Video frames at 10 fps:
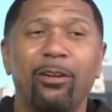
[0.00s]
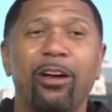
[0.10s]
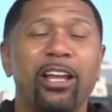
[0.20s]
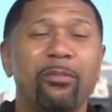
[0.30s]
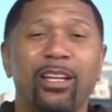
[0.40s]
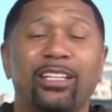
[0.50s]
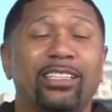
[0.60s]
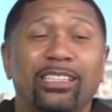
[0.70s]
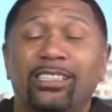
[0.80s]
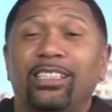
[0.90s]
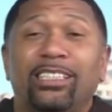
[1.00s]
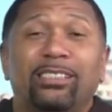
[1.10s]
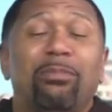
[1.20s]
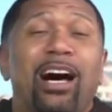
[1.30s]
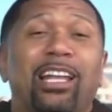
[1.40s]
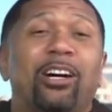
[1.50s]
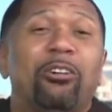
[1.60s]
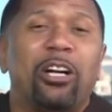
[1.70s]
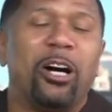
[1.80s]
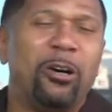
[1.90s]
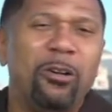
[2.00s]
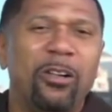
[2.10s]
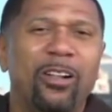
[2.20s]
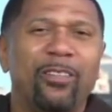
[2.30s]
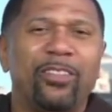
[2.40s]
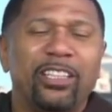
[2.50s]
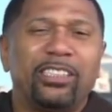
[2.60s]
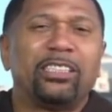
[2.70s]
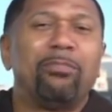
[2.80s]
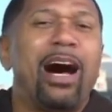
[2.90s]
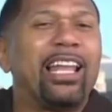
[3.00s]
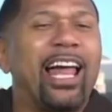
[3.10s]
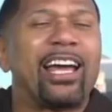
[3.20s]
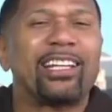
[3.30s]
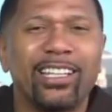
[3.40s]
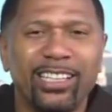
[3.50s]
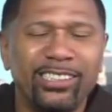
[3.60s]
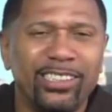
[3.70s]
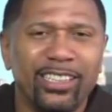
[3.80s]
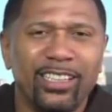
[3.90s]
wait a minute, this is my logo, this is my likeness.